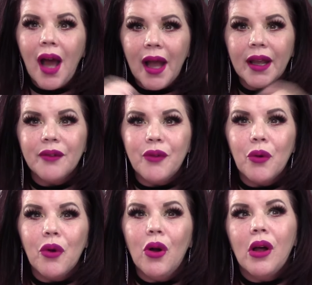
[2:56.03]
I get a
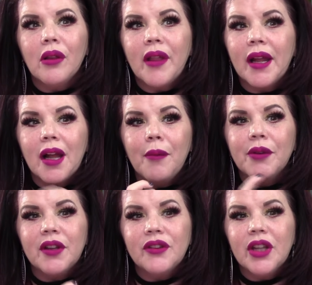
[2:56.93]
phone call like a couple
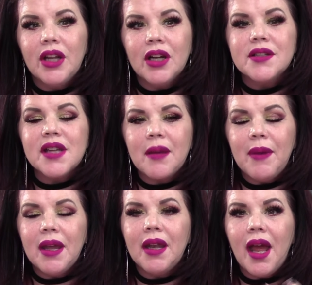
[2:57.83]
days later to come
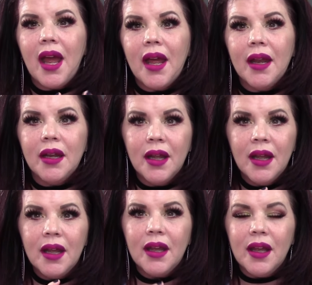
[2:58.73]
in, and
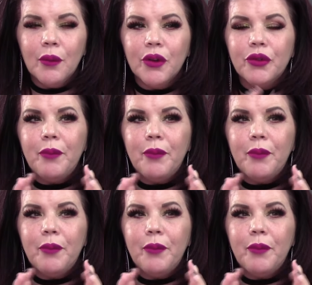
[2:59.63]
it was